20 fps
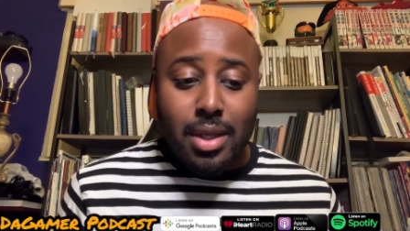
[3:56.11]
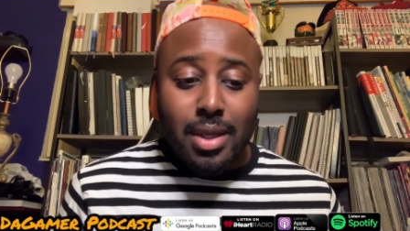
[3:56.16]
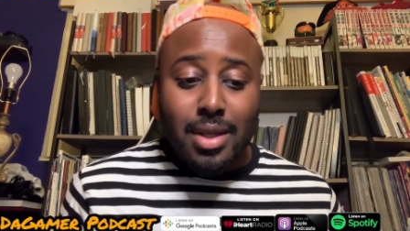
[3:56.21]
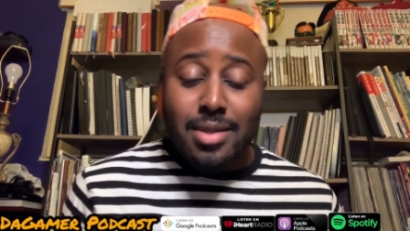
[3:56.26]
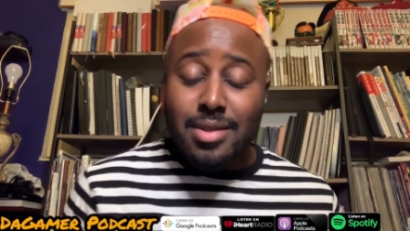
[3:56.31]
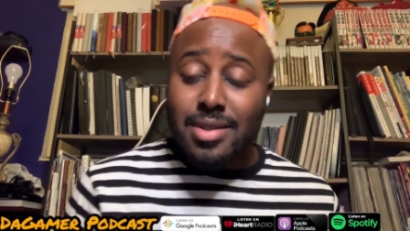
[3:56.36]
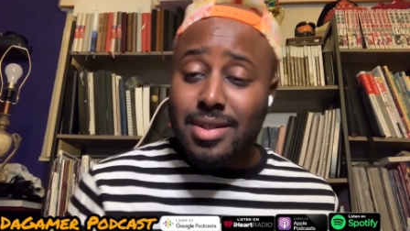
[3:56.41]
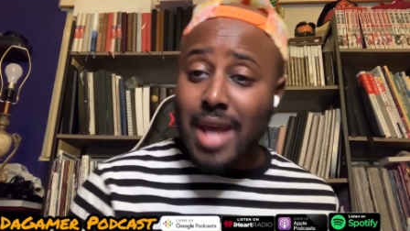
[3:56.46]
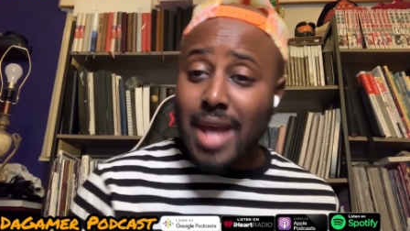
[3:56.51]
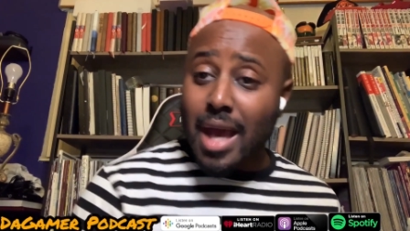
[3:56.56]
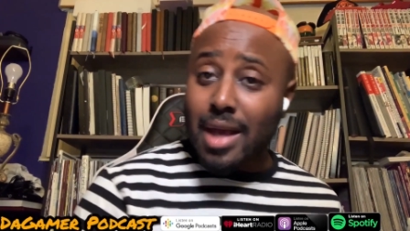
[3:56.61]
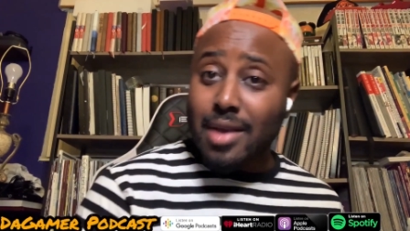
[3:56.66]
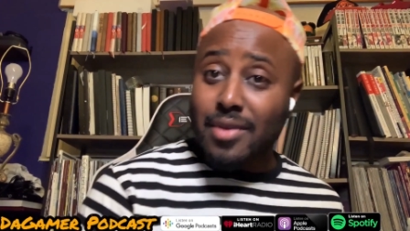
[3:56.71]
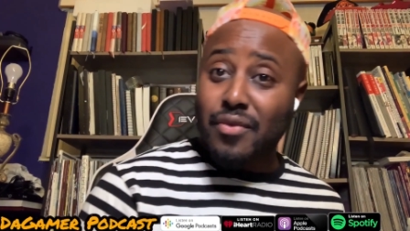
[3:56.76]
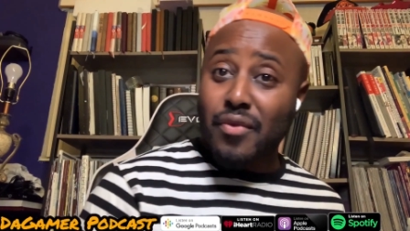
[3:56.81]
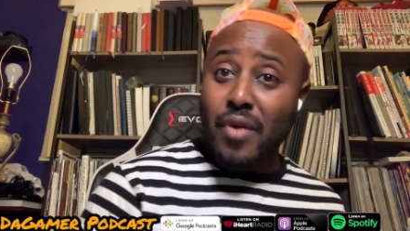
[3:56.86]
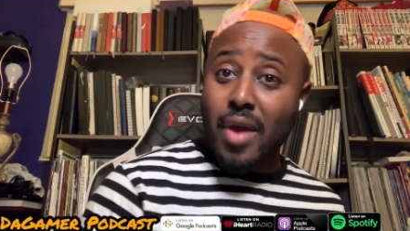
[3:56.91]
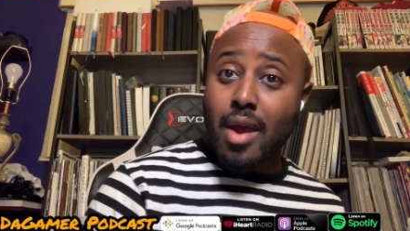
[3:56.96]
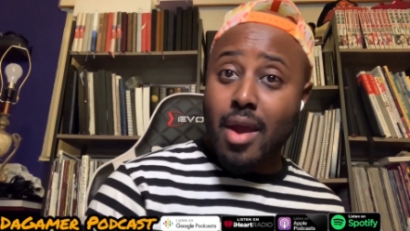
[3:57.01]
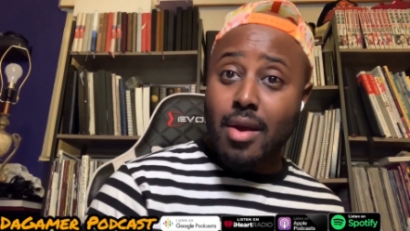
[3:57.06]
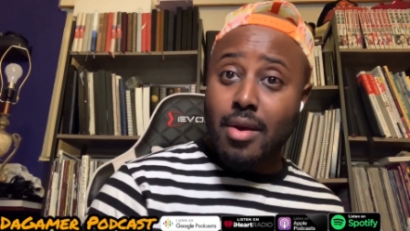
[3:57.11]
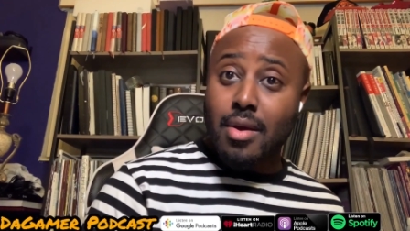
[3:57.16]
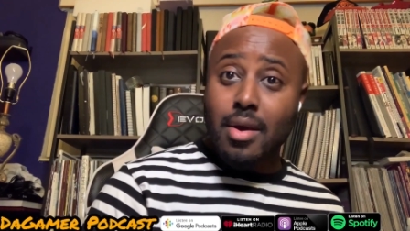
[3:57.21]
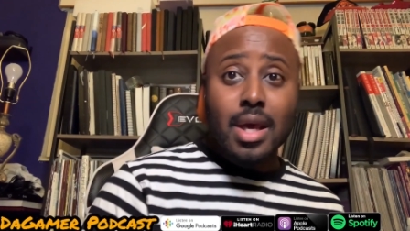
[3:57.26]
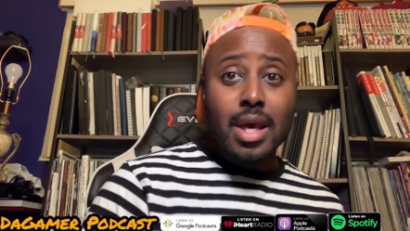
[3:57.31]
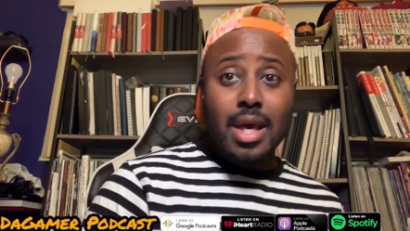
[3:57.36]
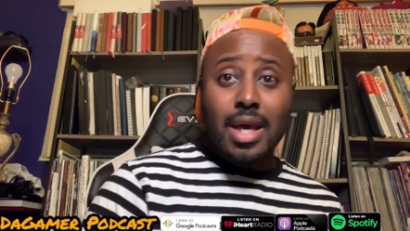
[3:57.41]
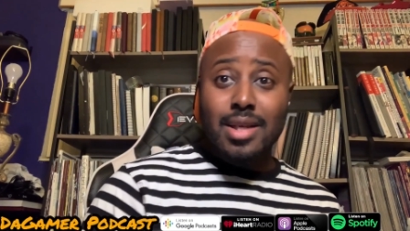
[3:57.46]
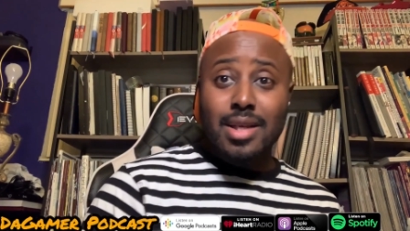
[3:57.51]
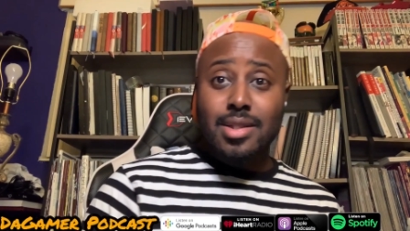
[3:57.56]
and then Zack Fair
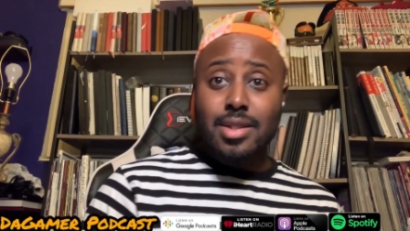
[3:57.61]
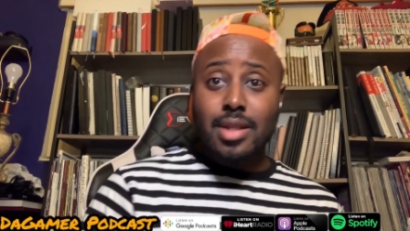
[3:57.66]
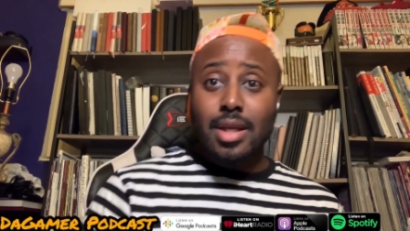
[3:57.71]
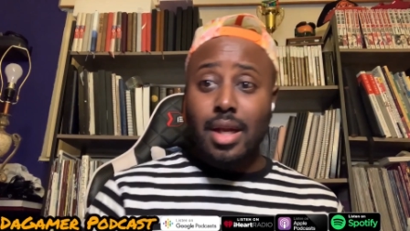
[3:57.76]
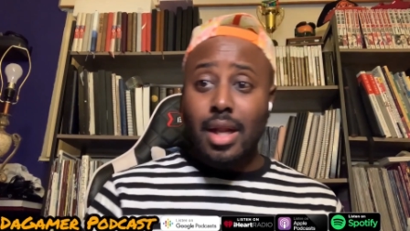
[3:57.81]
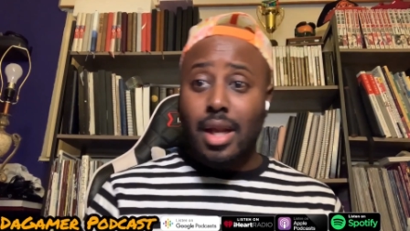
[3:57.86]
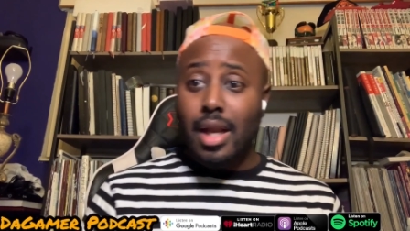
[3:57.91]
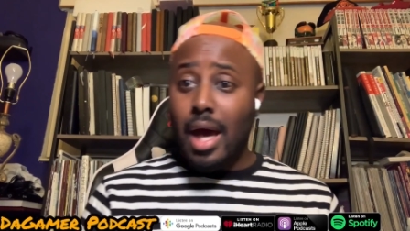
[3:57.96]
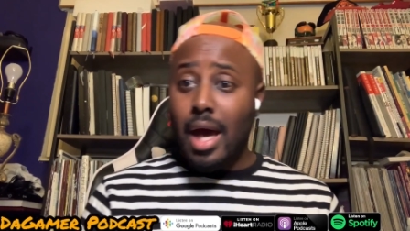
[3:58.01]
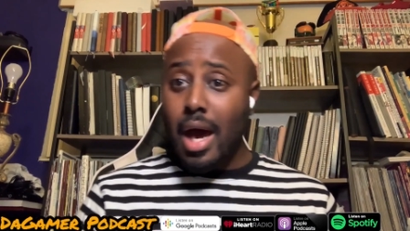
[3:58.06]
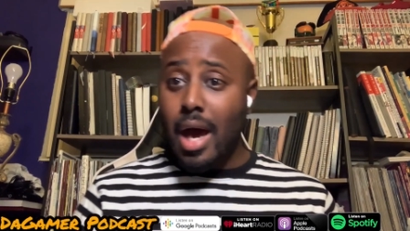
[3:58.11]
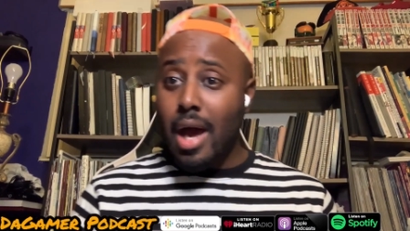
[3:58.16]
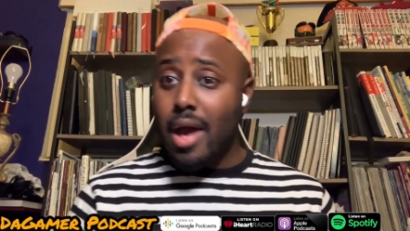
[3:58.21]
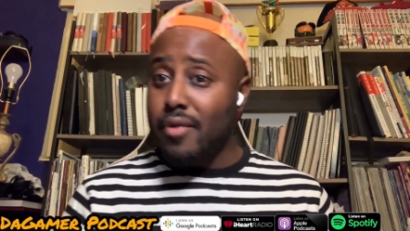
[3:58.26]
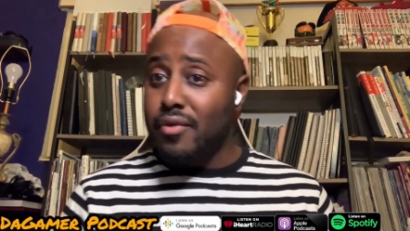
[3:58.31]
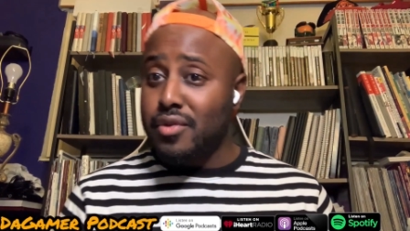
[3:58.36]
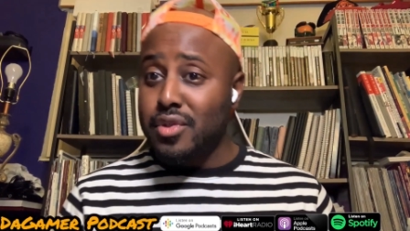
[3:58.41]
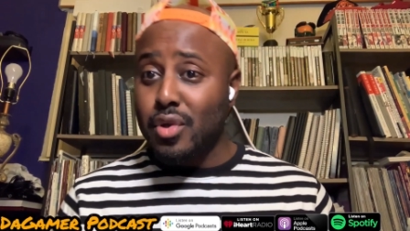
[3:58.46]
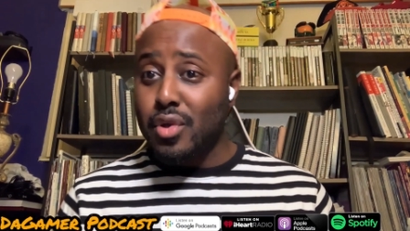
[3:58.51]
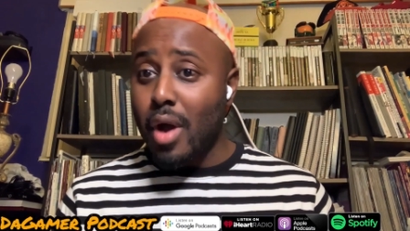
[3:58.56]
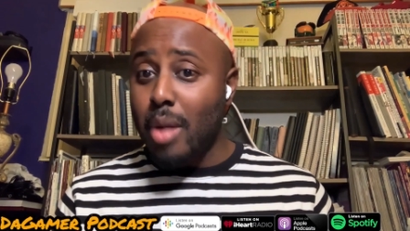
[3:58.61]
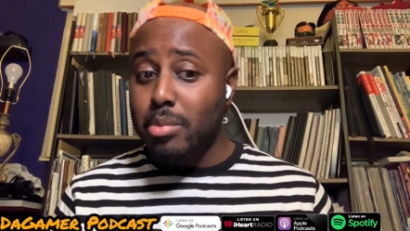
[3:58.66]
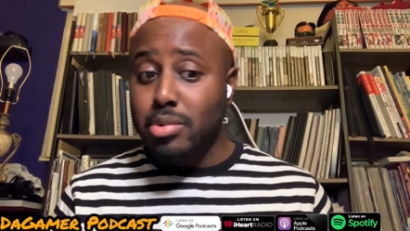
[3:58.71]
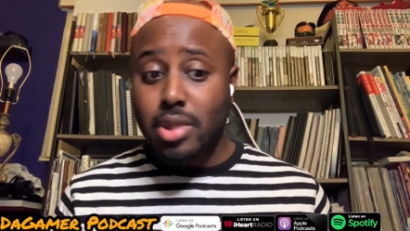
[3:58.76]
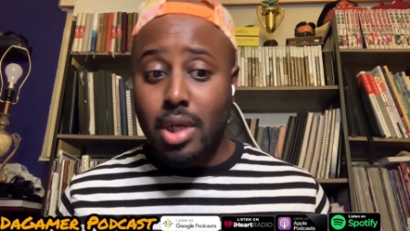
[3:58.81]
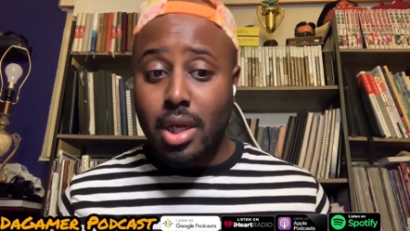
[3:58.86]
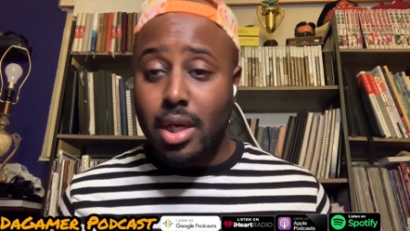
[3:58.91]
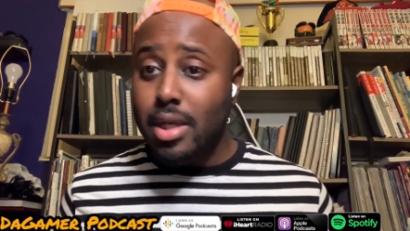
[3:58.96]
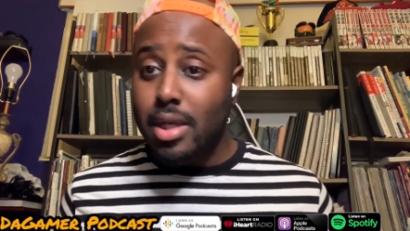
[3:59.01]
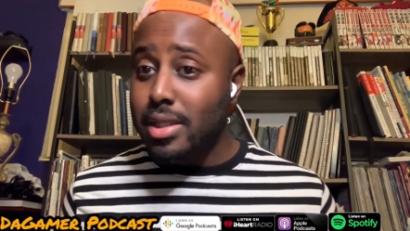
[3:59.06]
is still alive, so I'm
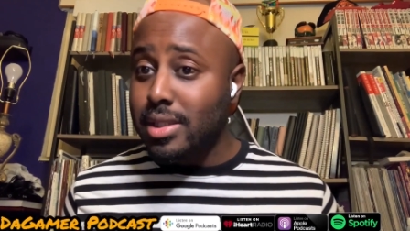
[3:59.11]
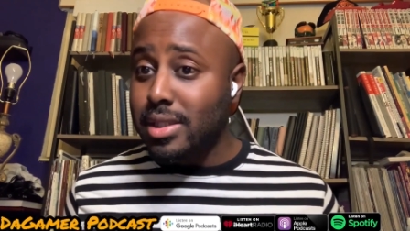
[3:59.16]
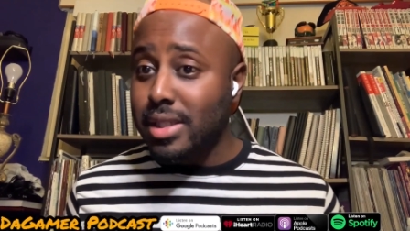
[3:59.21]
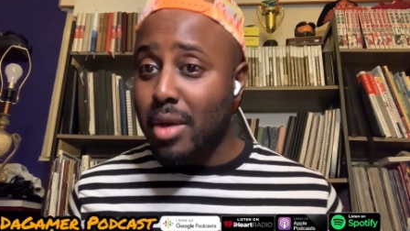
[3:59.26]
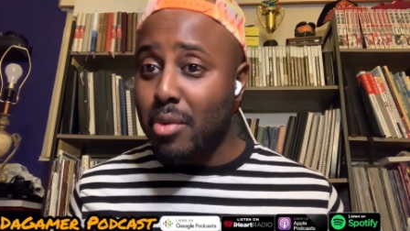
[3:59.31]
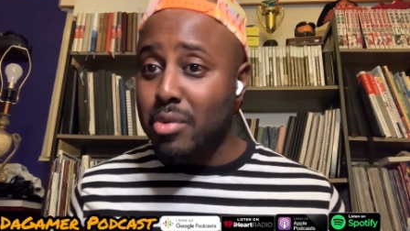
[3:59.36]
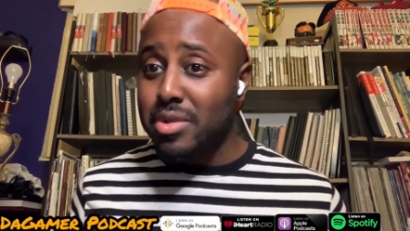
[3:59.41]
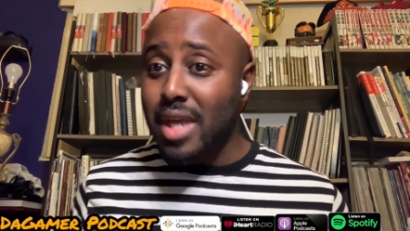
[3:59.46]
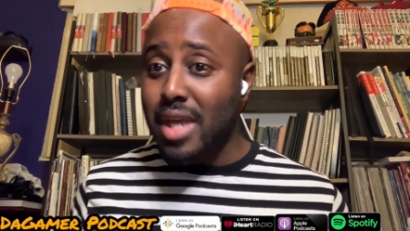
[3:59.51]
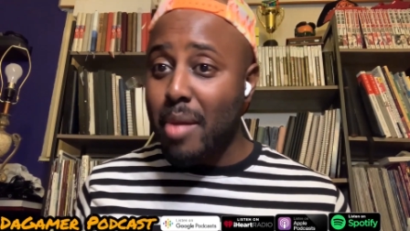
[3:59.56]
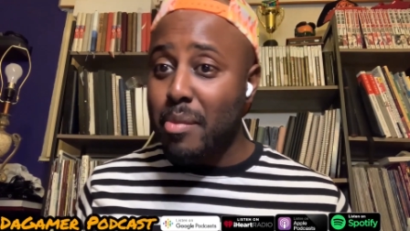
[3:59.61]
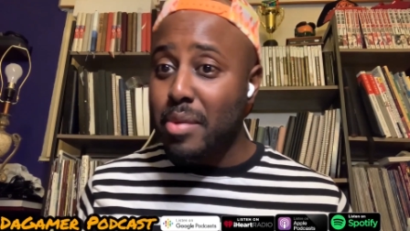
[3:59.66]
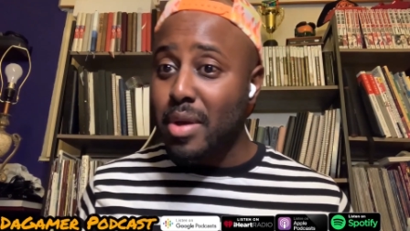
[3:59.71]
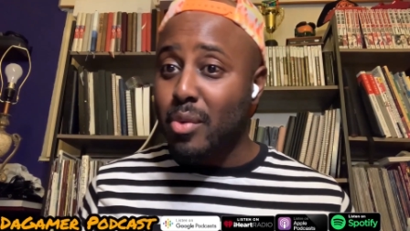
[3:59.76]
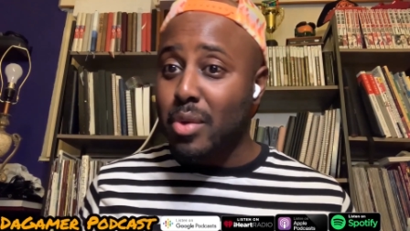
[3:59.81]
trying to understand what's happening